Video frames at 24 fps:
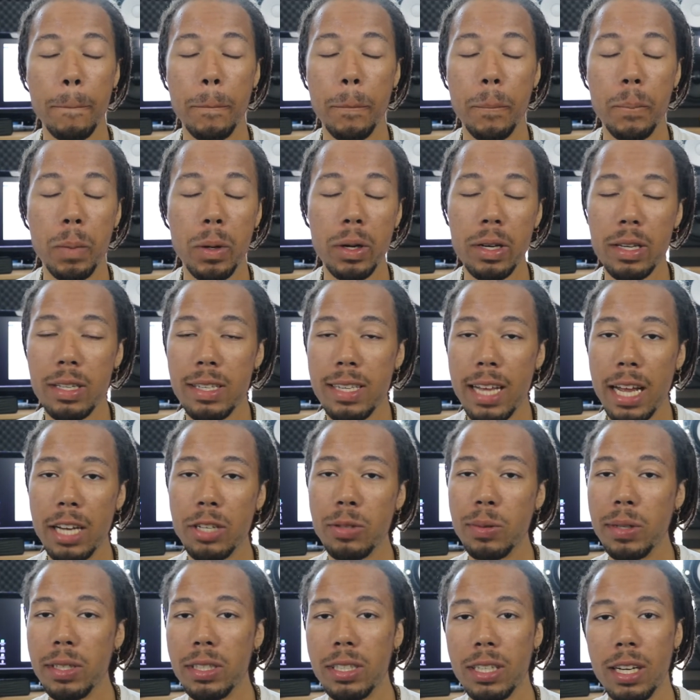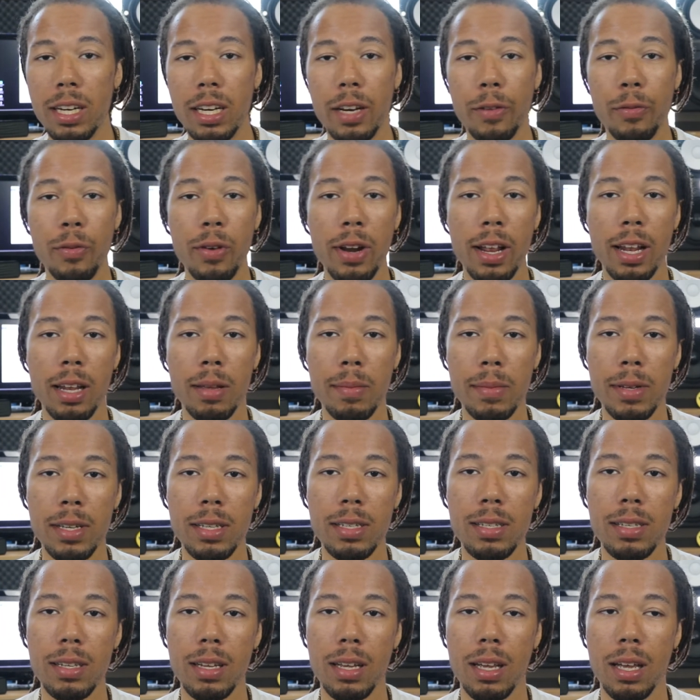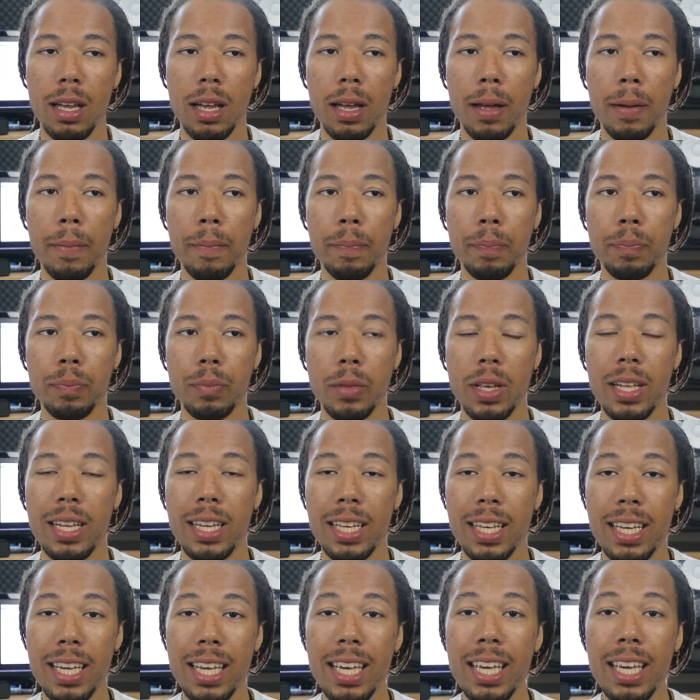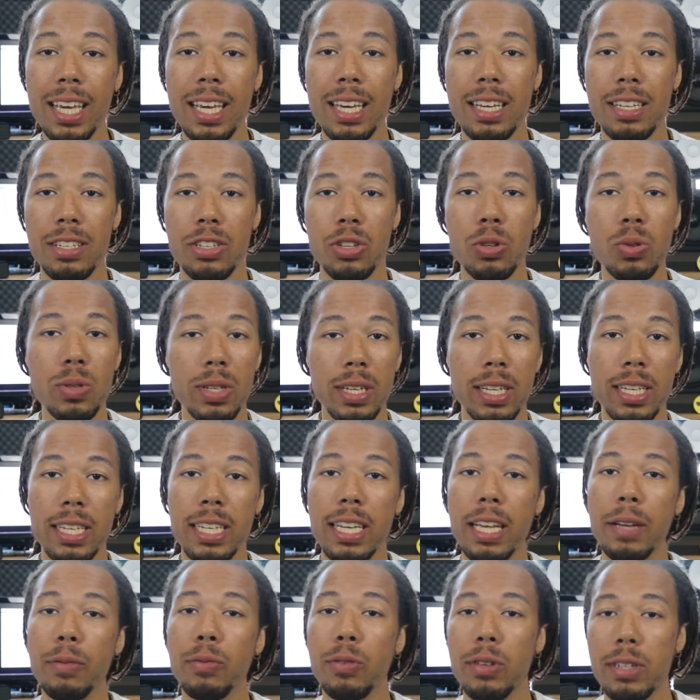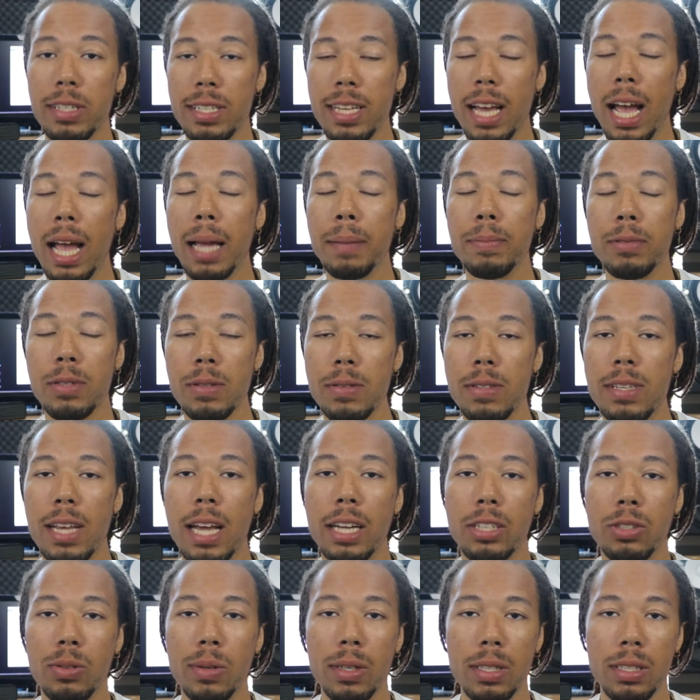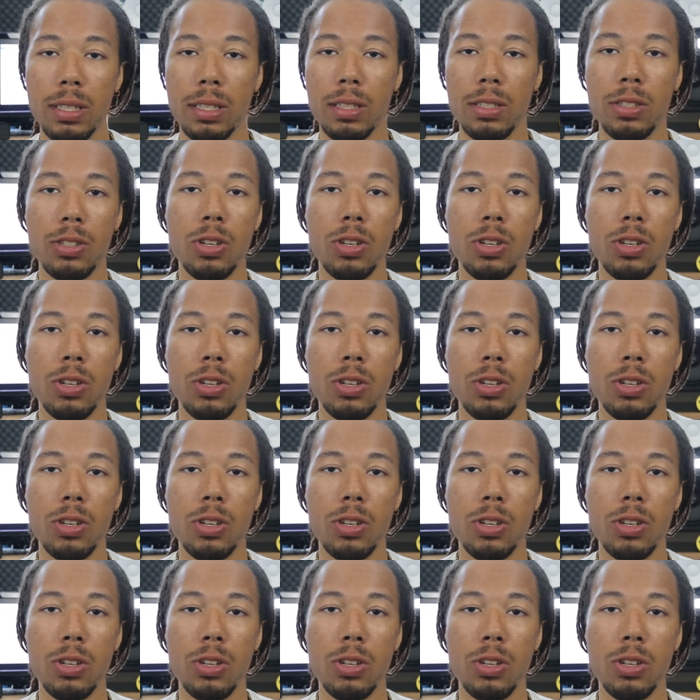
putting saturation on different elements, and the key is using different types of saturations.